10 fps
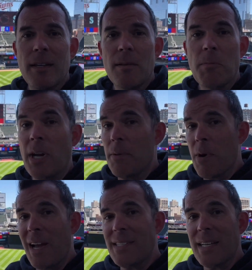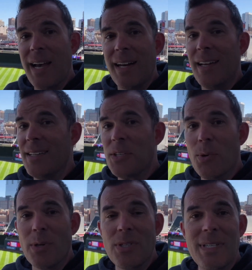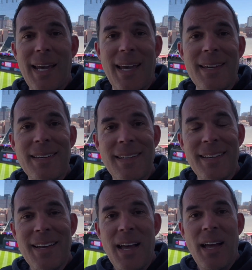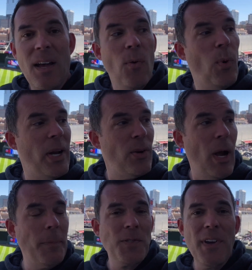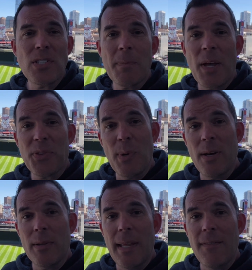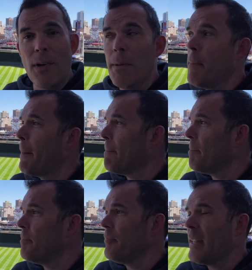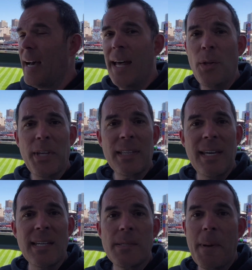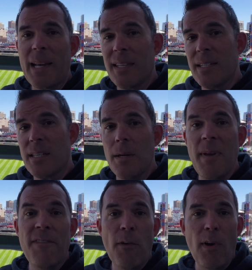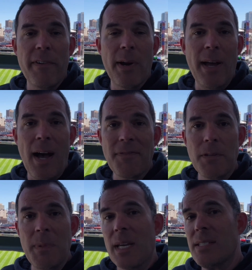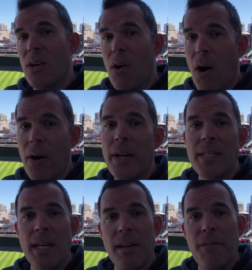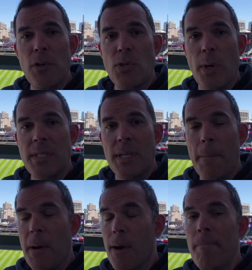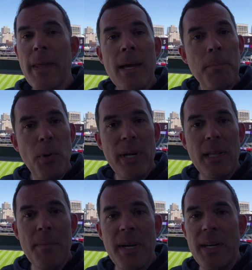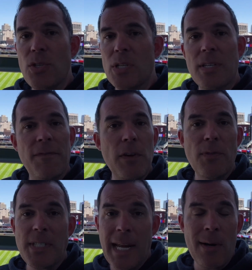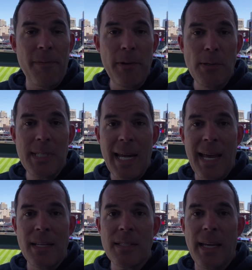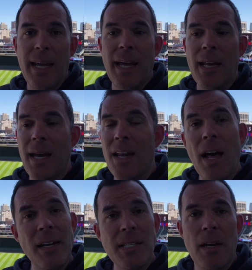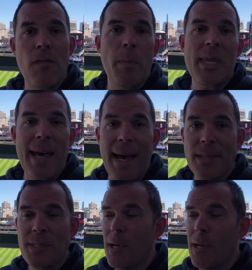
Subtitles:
But on the bright side, it's a gorgeous day. One other observation about 300 level, I don't think they expect that it's going to be full very often because there aren't a ton of food choices up here. Pretty limited, just a few standard food stands and not a ton of them at that.